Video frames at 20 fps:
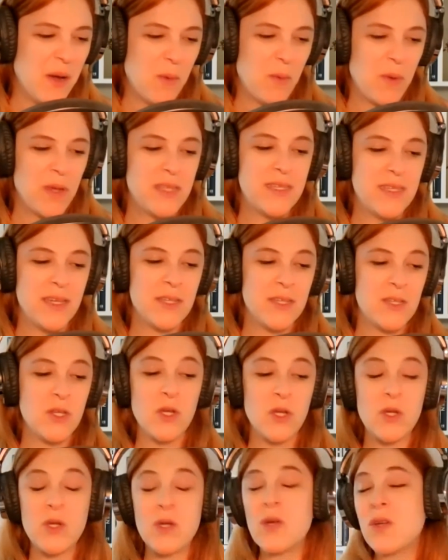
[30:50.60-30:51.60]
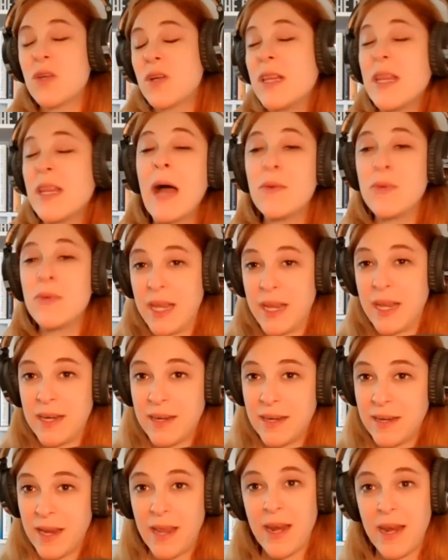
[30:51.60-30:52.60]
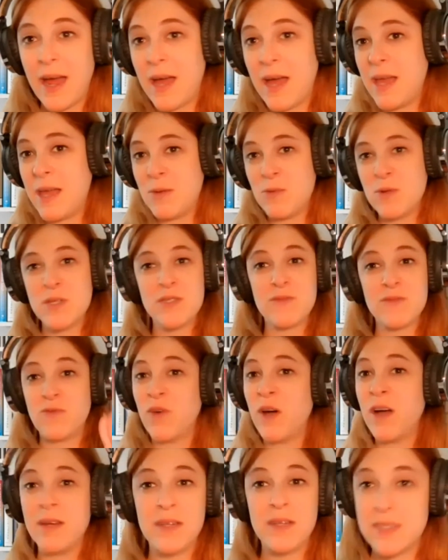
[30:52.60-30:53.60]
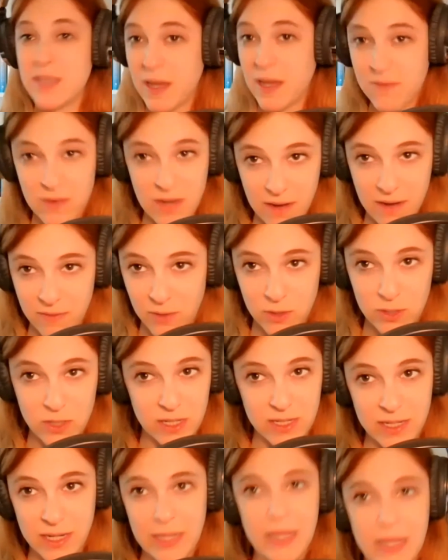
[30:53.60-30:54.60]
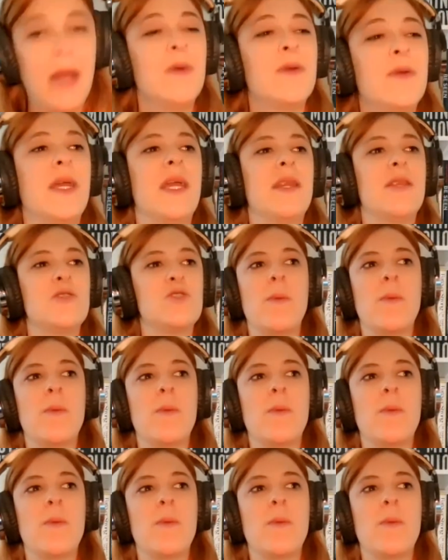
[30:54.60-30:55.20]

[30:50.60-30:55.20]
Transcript: we did clowning, and it was fun because 'cause I've never done clowning,